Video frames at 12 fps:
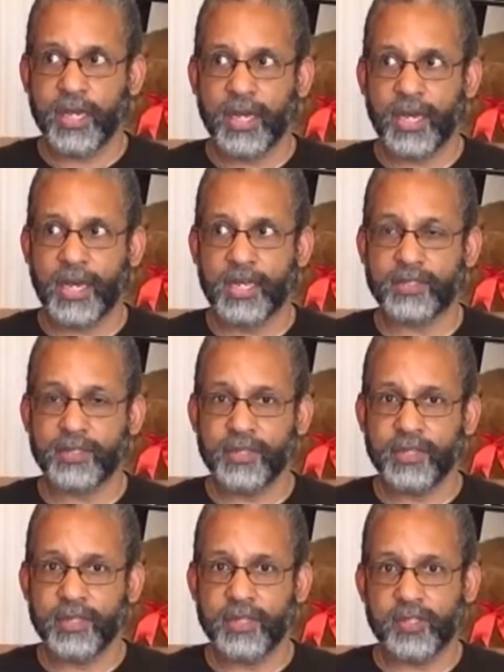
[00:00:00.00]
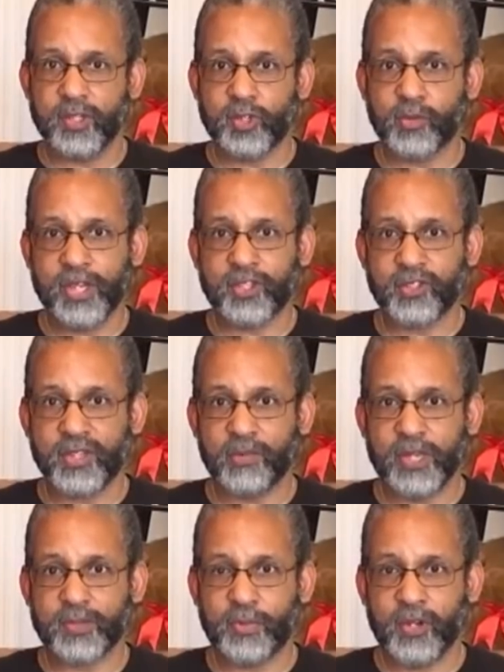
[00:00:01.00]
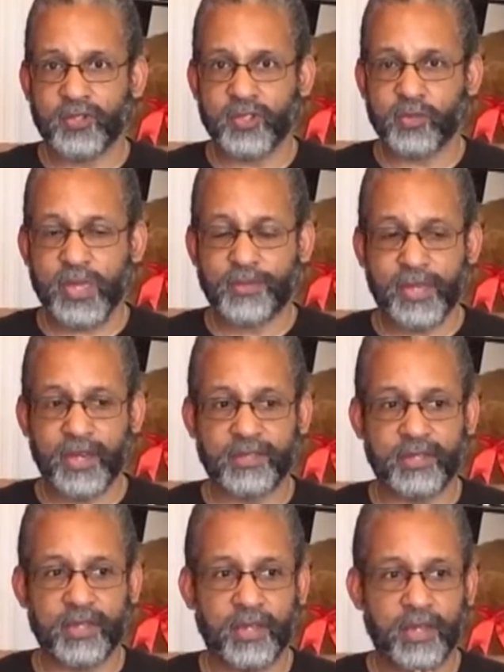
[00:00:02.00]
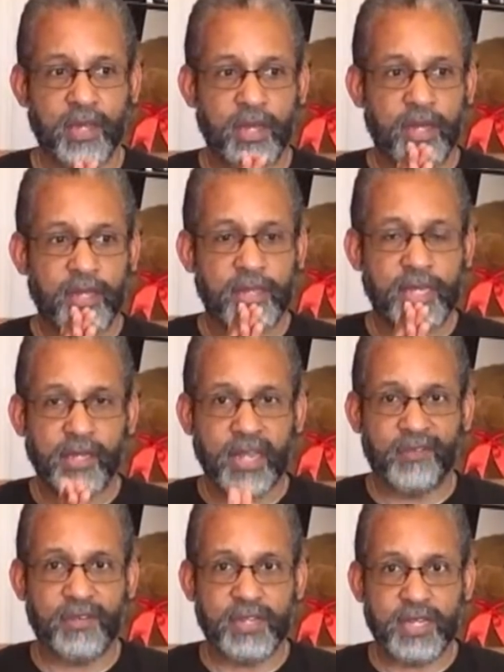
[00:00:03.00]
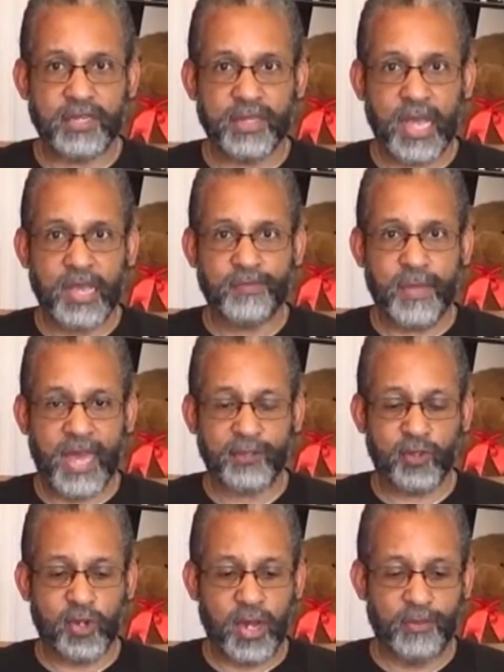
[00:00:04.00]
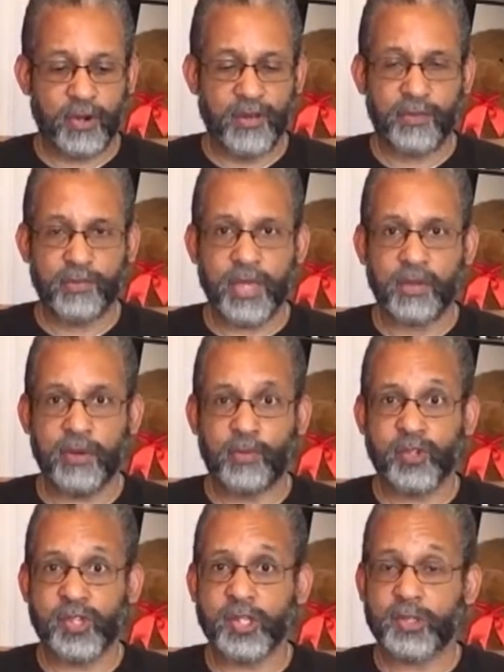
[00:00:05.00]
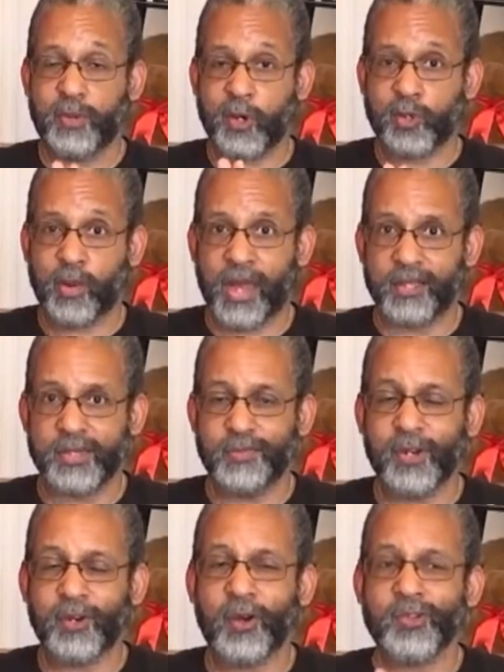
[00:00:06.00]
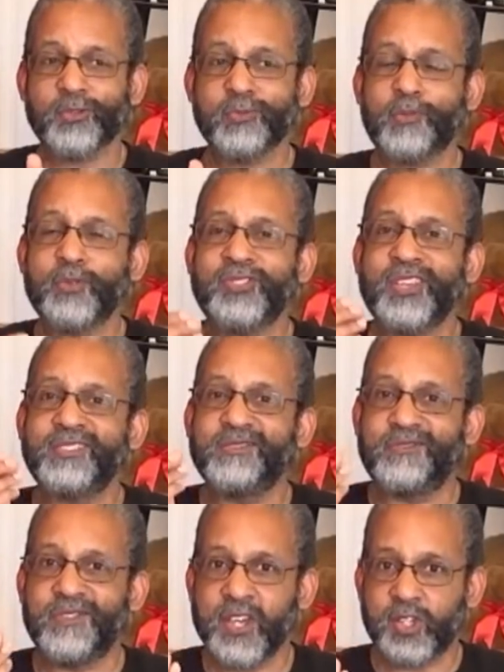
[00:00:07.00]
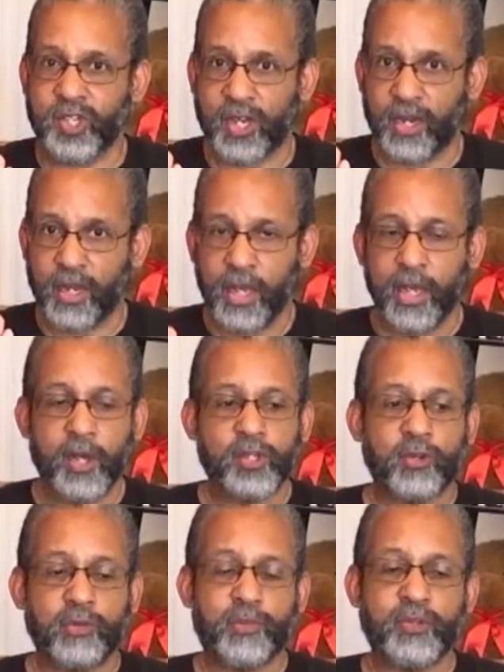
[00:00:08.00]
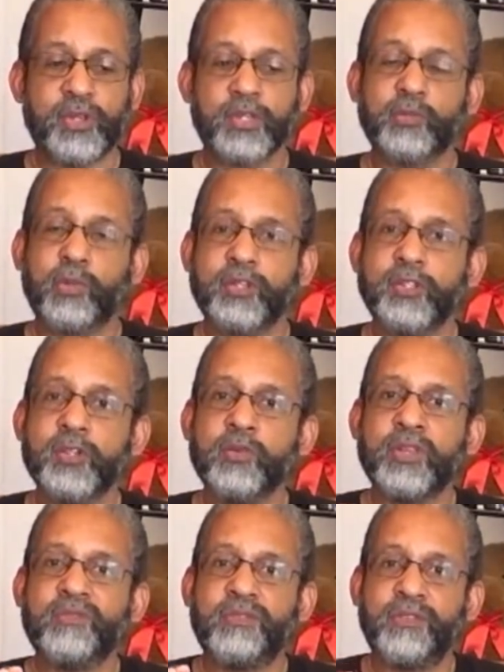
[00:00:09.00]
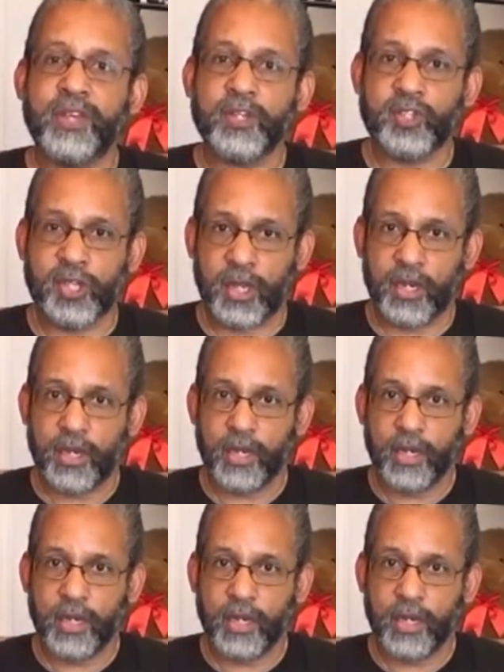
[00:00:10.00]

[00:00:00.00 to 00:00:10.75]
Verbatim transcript: at the situations that we experienced this week because the the 11 is a master number and for me it represents spirituality but it also represents vision so it represents what do you envision